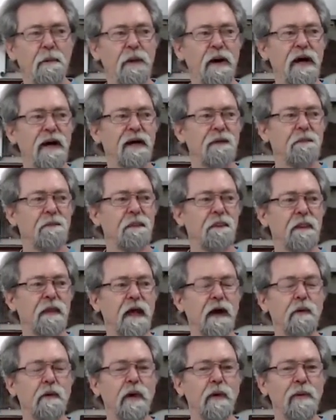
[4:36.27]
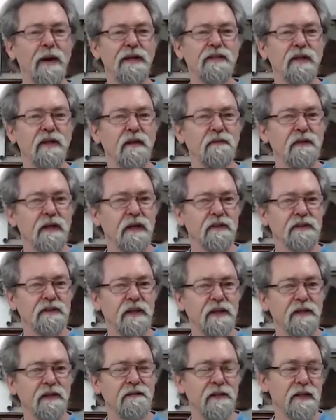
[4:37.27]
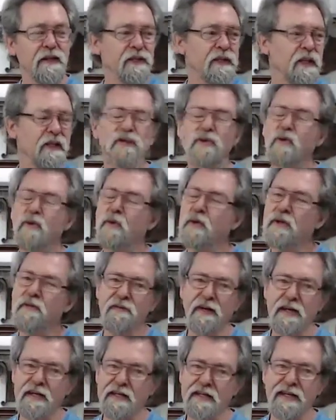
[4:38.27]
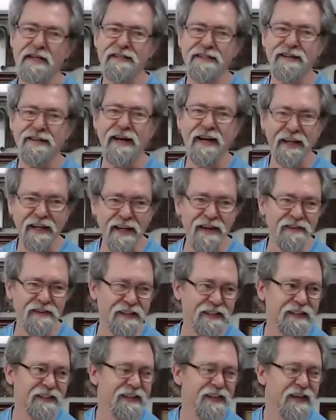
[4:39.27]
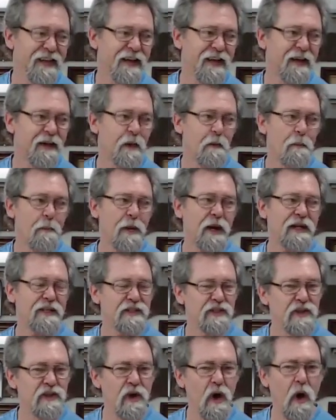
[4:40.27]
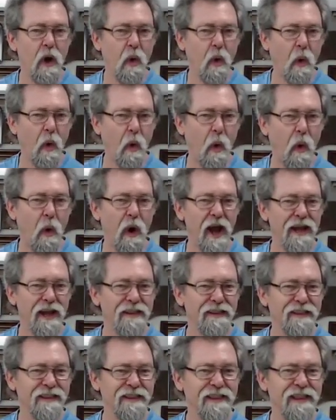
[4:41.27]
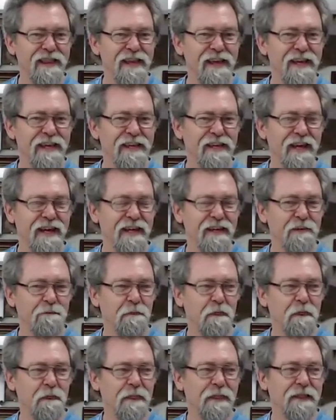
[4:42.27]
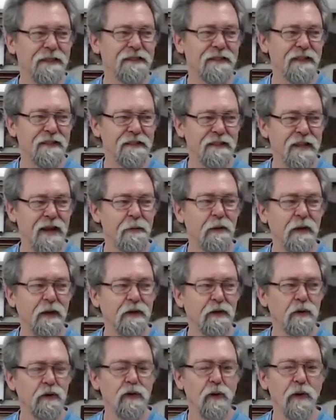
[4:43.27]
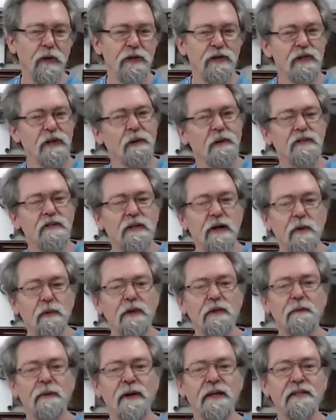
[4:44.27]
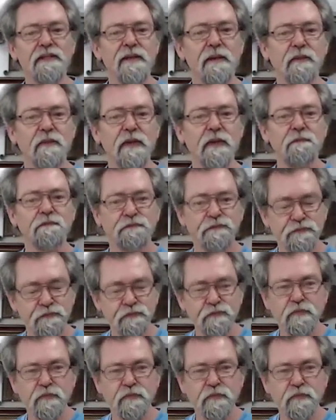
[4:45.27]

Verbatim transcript: but I want to wait till I've got it totally finished. It's looking fantastic. I love it, but it's not quite there yet. So a couple of little tweaks. You know what it's like when you make something